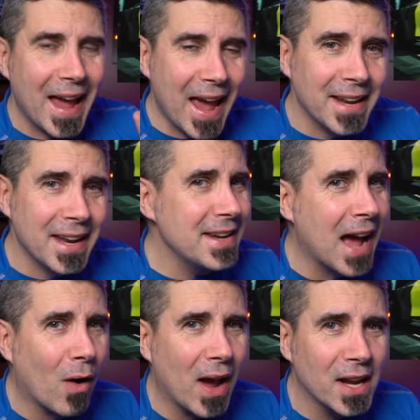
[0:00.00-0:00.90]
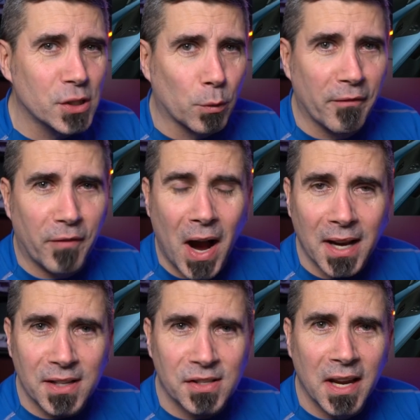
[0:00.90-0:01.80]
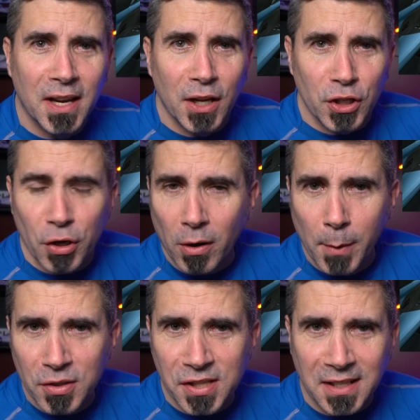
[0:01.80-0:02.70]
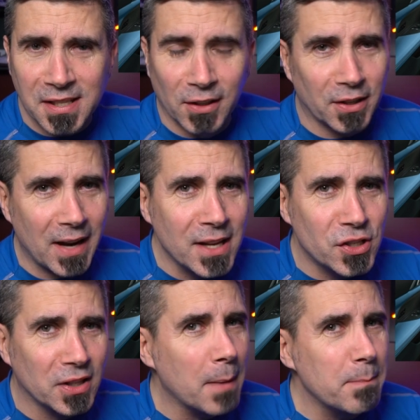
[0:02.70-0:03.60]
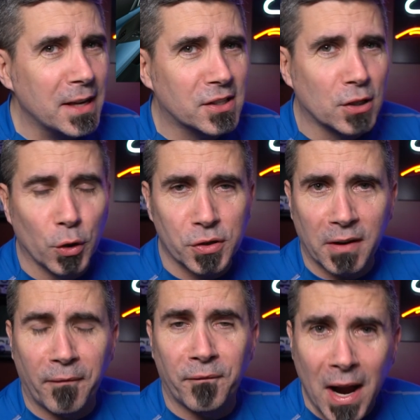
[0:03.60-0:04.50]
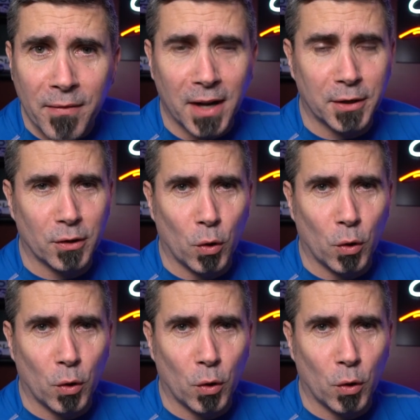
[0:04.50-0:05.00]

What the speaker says: and it now has a revised turbo six-cylinder engine that makes closer to 500